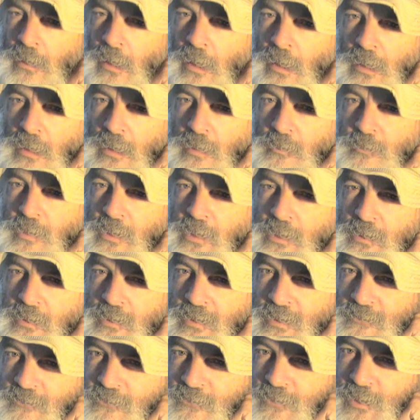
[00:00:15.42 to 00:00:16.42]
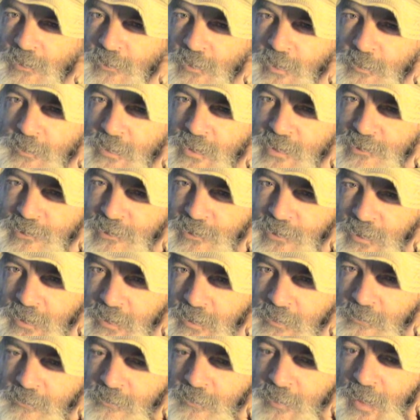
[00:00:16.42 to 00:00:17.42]
I have been very
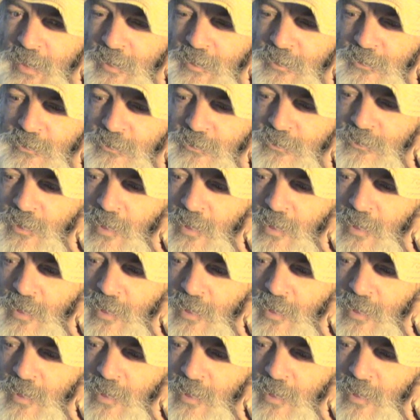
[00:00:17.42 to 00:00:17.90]
busy, as